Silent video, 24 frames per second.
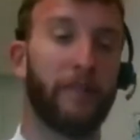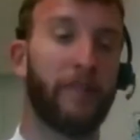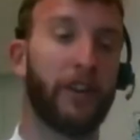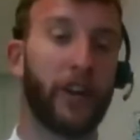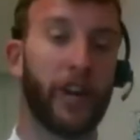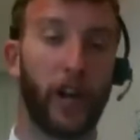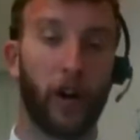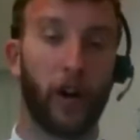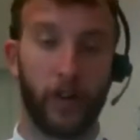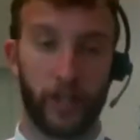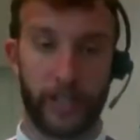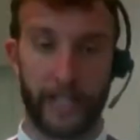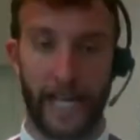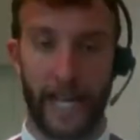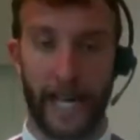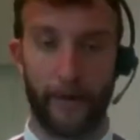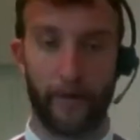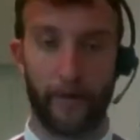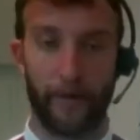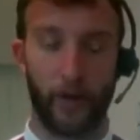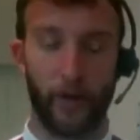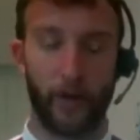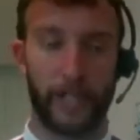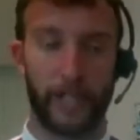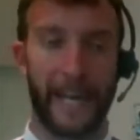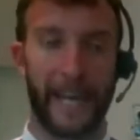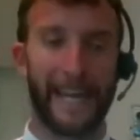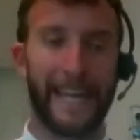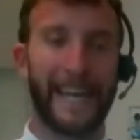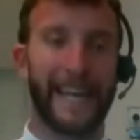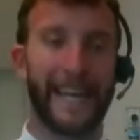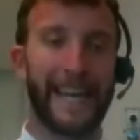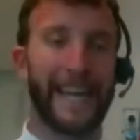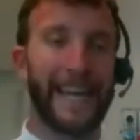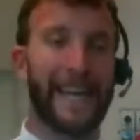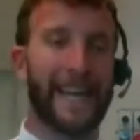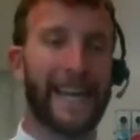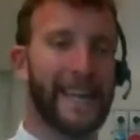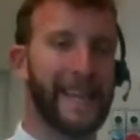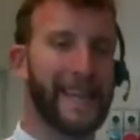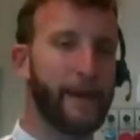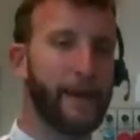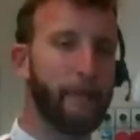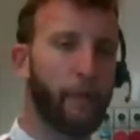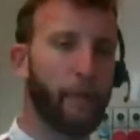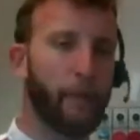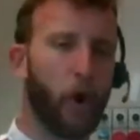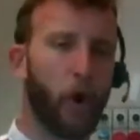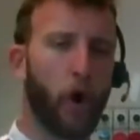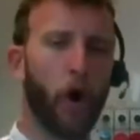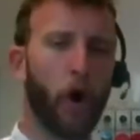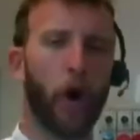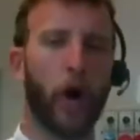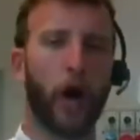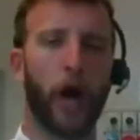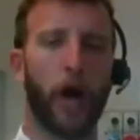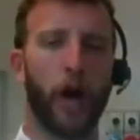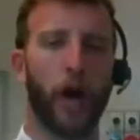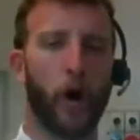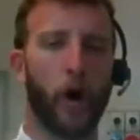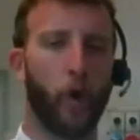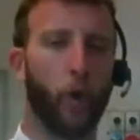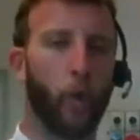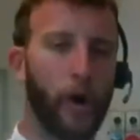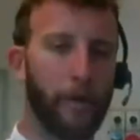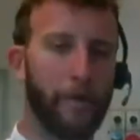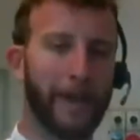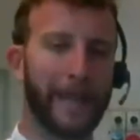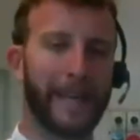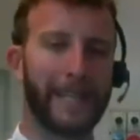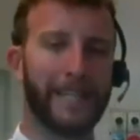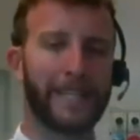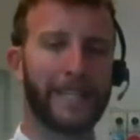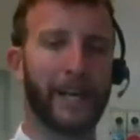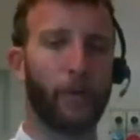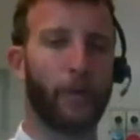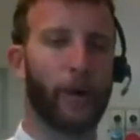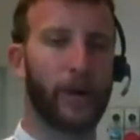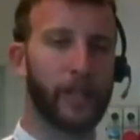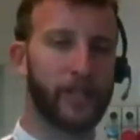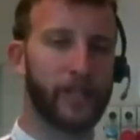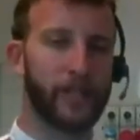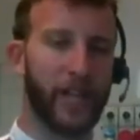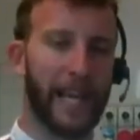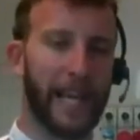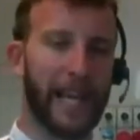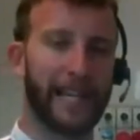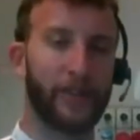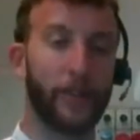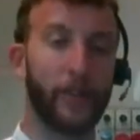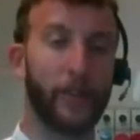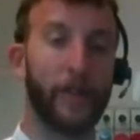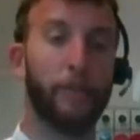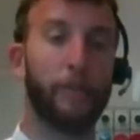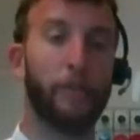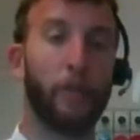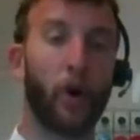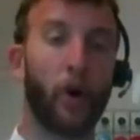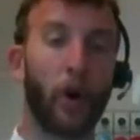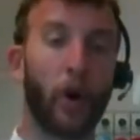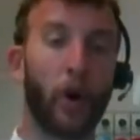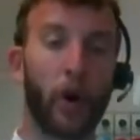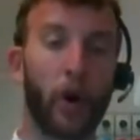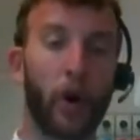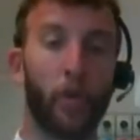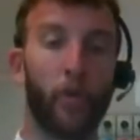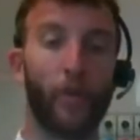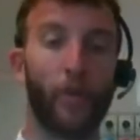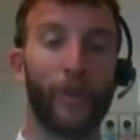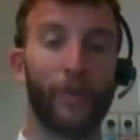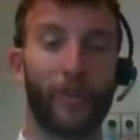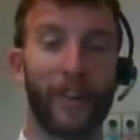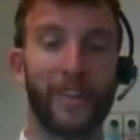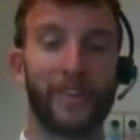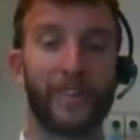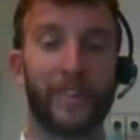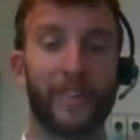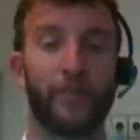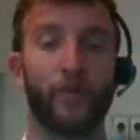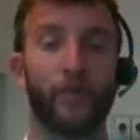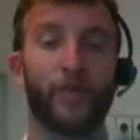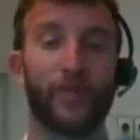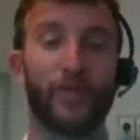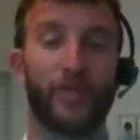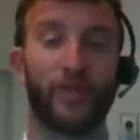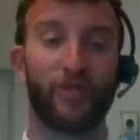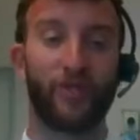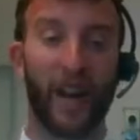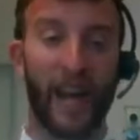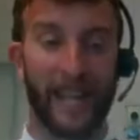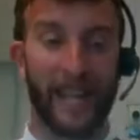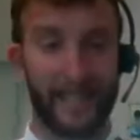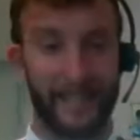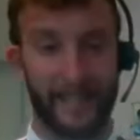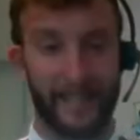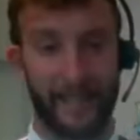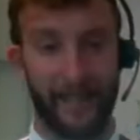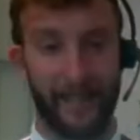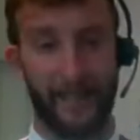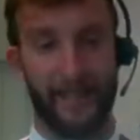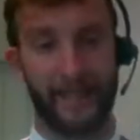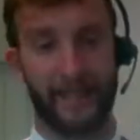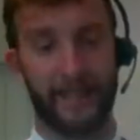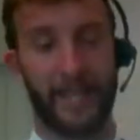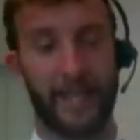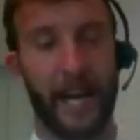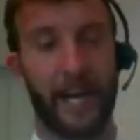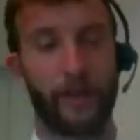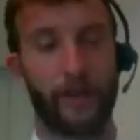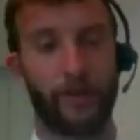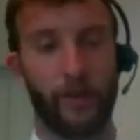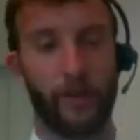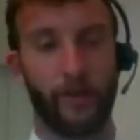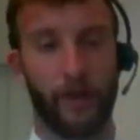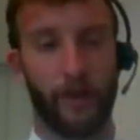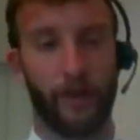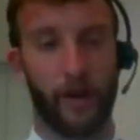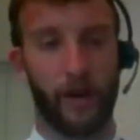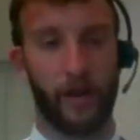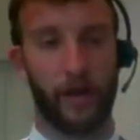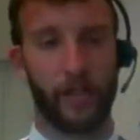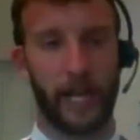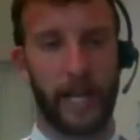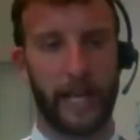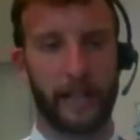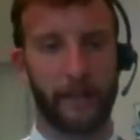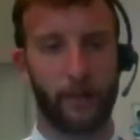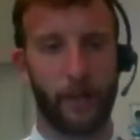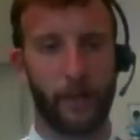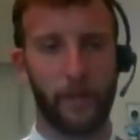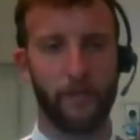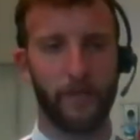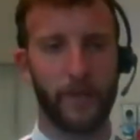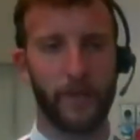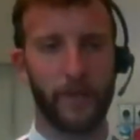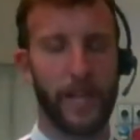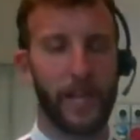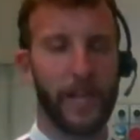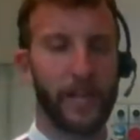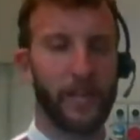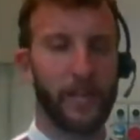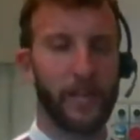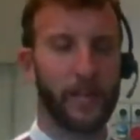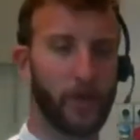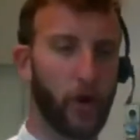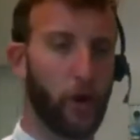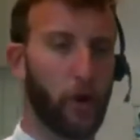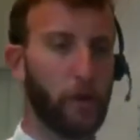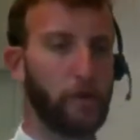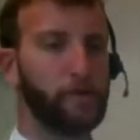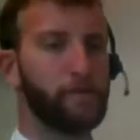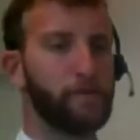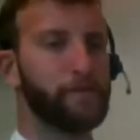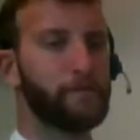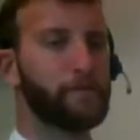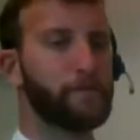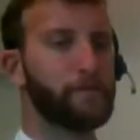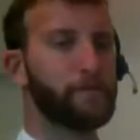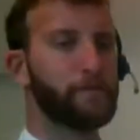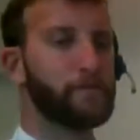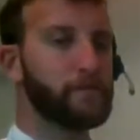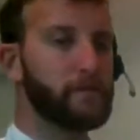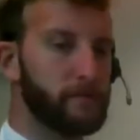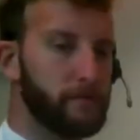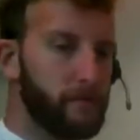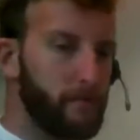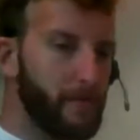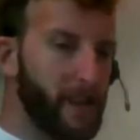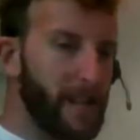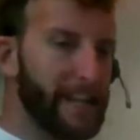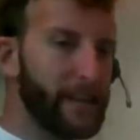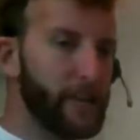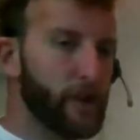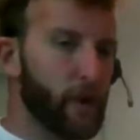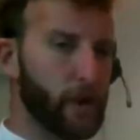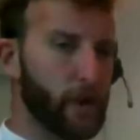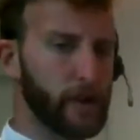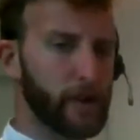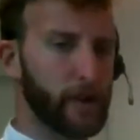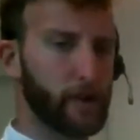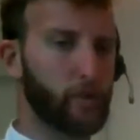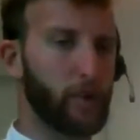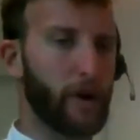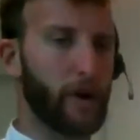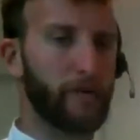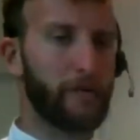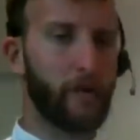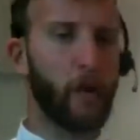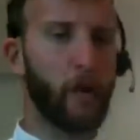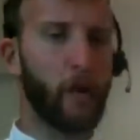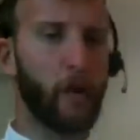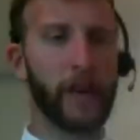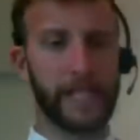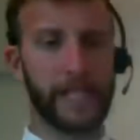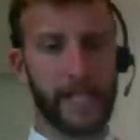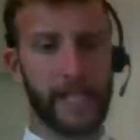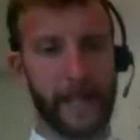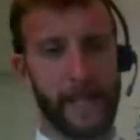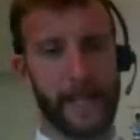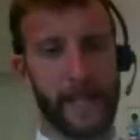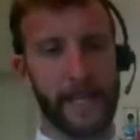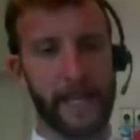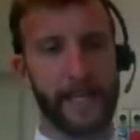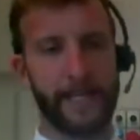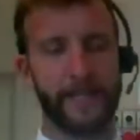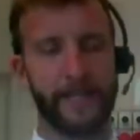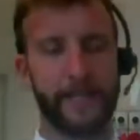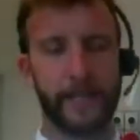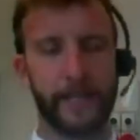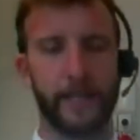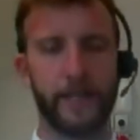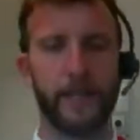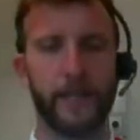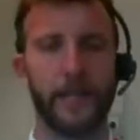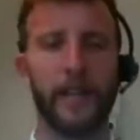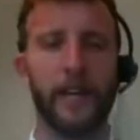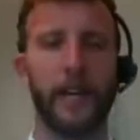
a very long time, okay? The more we mix our gelato, the more we risk to stress the structure of our gelato. So in order to avoid this,